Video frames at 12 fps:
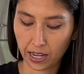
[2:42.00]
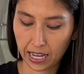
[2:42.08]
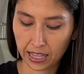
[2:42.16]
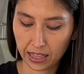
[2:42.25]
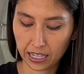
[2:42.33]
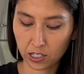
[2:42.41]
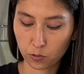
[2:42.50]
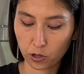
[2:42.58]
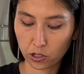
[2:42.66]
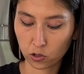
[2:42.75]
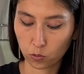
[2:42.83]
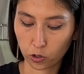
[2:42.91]
And these
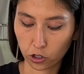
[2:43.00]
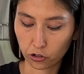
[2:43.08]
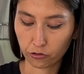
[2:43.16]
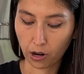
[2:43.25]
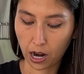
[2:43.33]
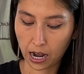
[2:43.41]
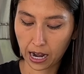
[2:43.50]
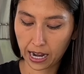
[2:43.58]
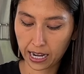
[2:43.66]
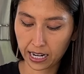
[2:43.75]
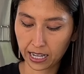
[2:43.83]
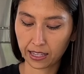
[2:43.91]
ones were
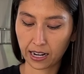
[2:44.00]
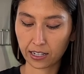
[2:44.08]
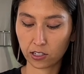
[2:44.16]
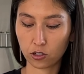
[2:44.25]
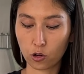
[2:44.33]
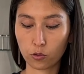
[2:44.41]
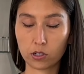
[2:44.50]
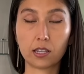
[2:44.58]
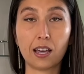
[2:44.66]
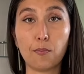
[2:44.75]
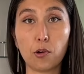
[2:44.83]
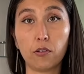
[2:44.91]
dried and then I soaked
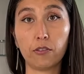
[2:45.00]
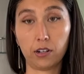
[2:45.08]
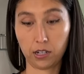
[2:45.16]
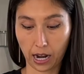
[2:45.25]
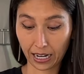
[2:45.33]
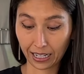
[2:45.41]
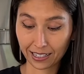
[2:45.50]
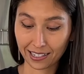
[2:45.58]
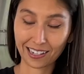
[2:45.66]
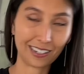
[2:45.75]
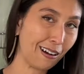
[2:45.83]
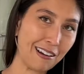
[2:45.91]
them overnight because I
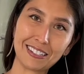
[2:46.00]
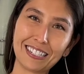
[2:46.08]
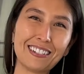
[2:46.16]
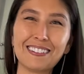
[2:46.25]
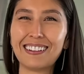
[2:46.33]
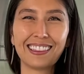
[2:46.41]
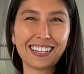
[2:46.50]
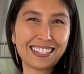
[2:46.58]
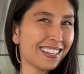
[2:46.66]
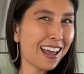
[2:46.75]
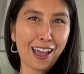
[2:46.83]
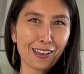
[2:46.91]
knew I was doing this
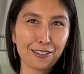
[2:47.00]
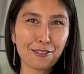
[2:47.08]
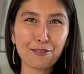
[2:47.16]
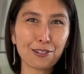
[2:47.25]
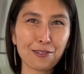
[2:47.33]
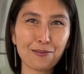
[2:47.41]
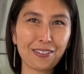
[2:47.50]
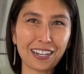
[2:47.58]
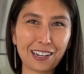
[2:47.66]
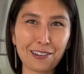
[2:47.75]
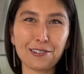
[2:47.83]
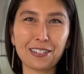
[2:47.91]
YouTube
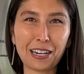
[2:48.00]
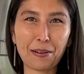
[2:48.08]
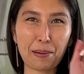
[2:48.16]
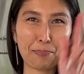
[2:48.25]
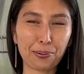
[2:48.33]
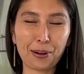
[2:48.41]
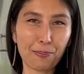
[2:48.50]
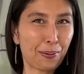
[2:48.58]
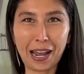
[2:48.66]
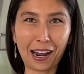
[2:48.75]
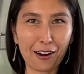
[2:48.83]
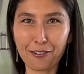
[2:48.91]
video. You see how I
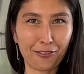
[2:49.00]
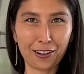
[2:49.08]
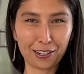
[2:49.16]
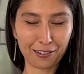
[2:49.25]
prepare for you